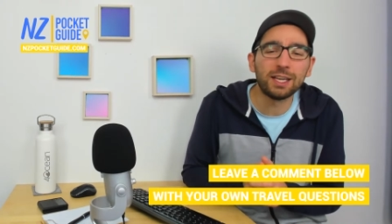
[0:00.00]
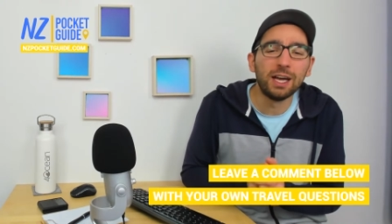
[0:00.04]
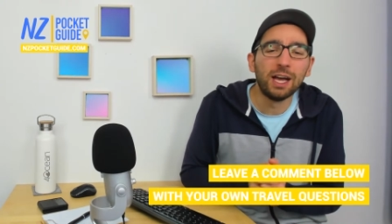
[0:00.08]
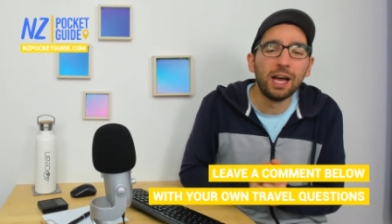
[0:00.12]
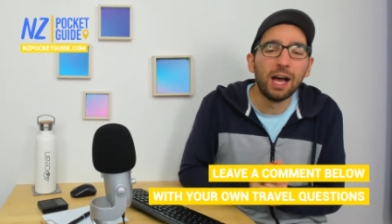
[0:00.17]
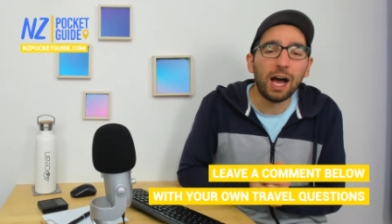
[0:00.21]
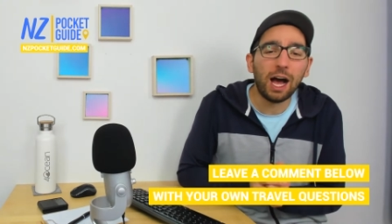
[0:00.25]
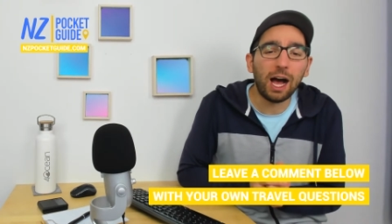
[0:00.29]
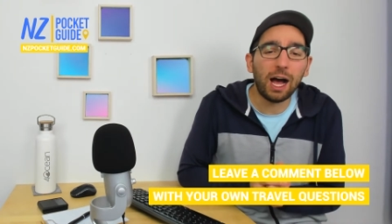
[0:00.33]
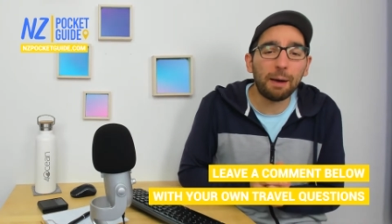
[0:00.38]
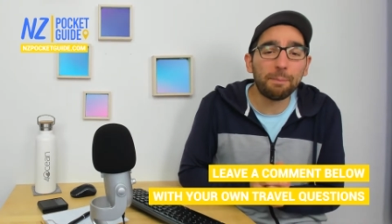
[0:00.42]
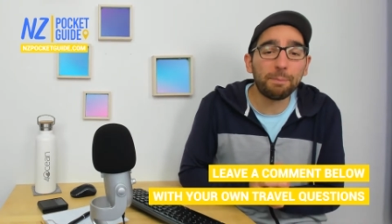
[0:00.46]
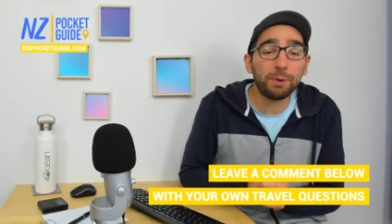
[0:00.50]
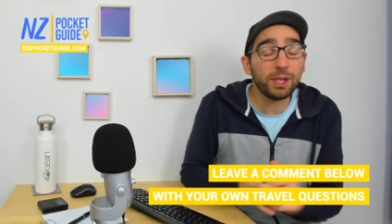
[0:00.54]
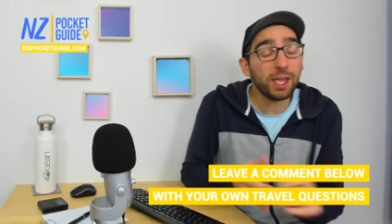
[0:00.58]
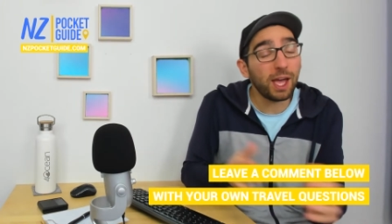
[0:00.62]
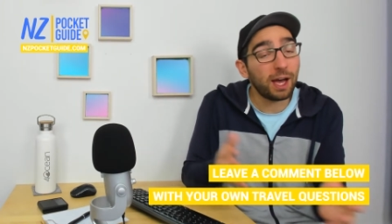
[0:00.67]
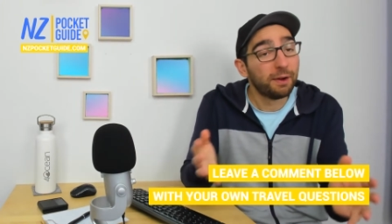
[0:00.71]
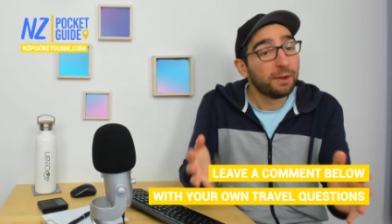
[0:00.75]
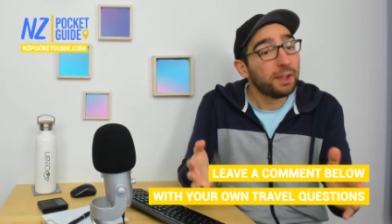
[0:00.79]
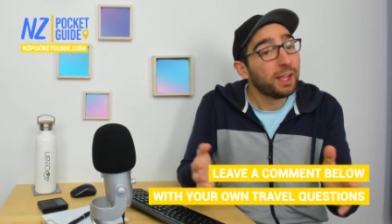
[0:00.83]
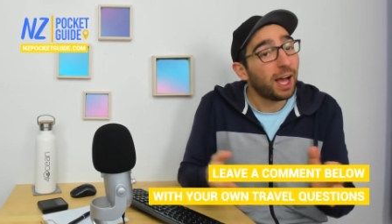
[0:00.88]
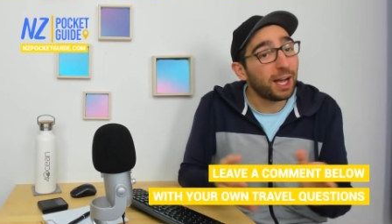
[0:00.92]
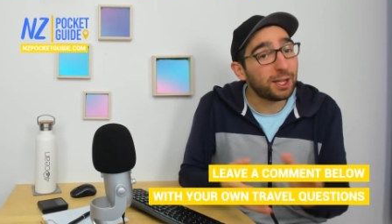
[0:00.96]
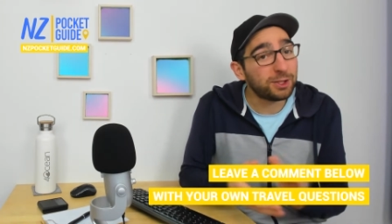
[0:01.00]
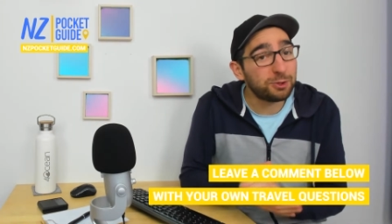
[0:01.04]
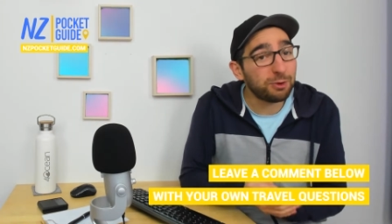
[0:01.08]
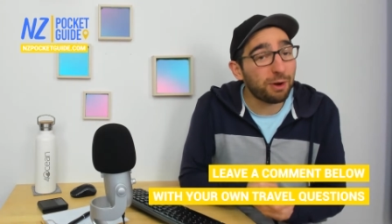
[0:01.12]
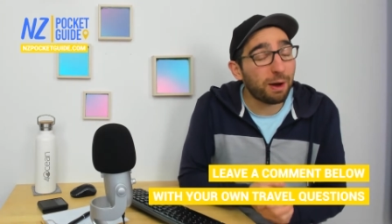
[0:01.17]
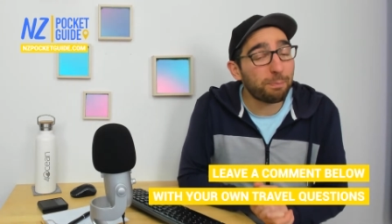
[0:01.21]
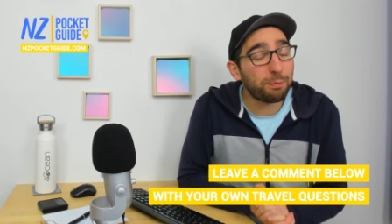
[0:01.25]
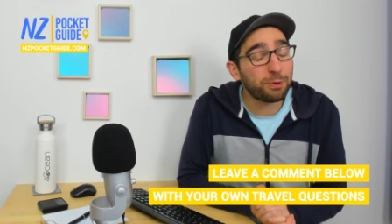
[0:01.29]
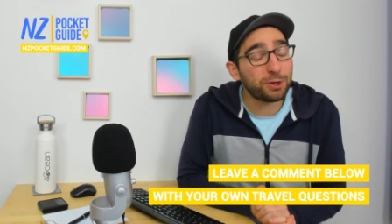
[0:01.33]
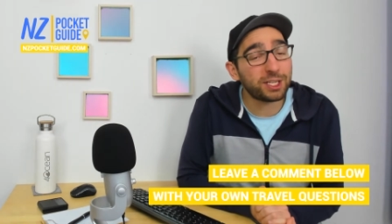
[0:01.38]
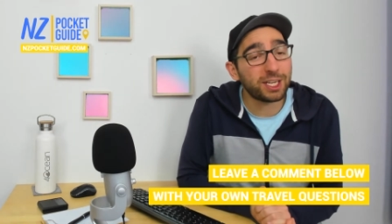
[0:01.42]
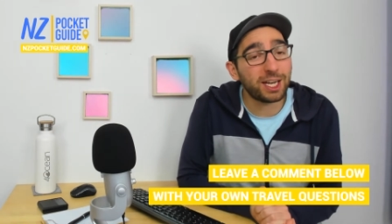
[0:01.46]
But yeah, I do
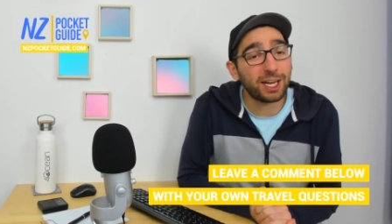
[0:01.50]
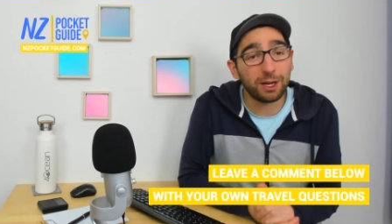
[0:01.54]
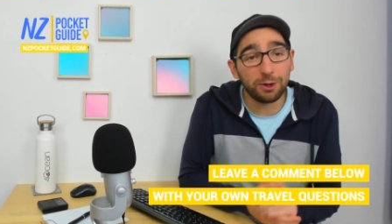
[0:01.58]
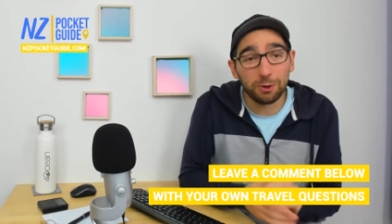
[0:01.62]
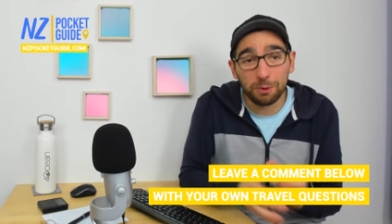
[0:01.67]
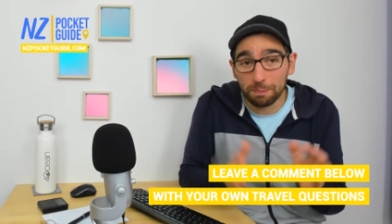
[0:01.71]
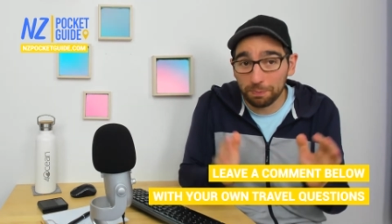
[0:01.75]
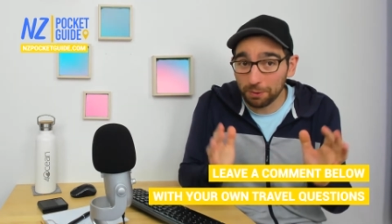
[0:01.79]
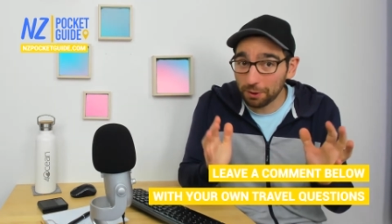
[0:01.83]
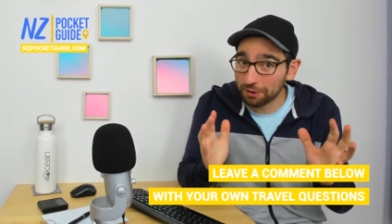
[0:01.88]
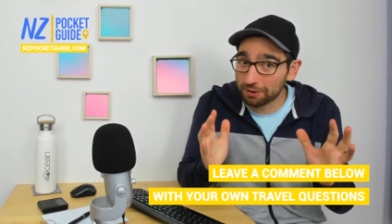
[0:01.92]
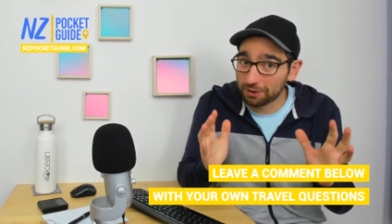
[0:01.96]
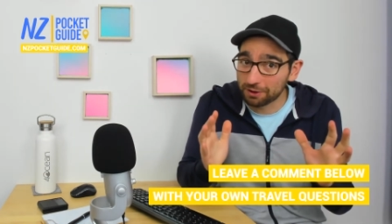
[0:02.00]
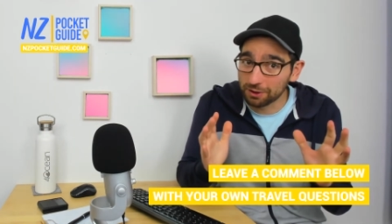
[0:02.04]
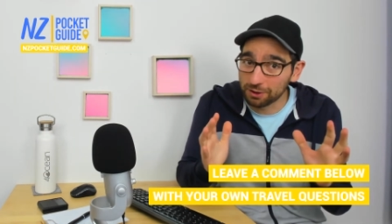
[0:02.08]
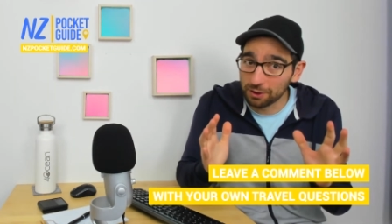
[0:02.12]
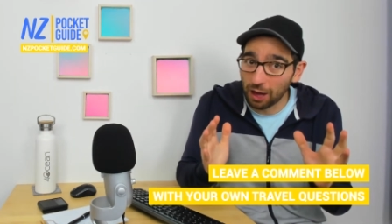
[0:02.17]
appreciate that you put